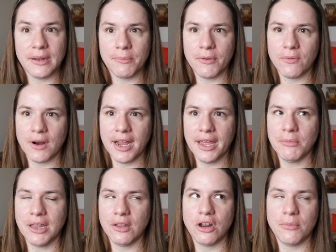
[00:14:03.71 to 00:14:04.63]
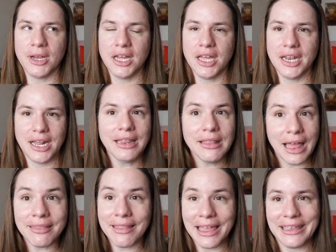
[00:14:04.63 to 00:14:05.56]
it before I had melanoma, and
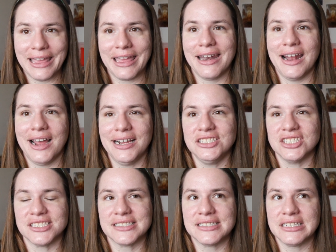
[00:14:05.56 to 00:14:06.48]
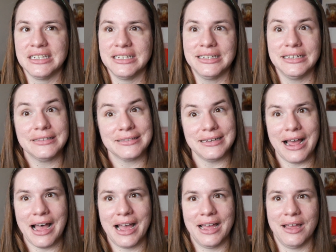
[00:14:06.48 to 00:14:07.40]
I like it. It's
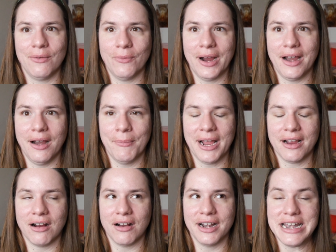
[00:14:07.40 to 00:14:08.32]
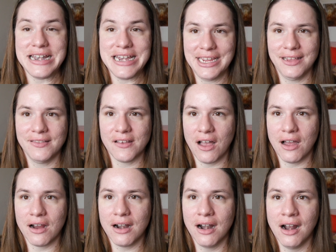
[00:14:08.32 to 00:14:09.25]
not where my current needs
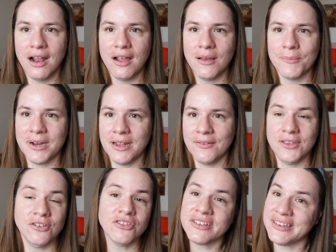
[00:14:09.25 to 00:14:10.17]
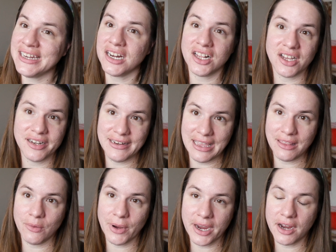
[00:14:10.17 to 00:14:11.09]
are, but if you just need a good
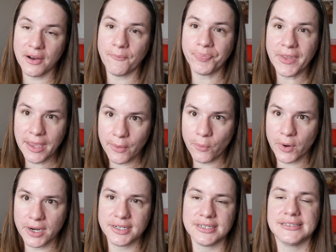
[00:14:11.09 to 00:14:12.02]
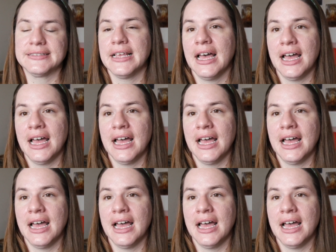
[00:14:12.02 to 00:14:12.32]
daily wear, it works.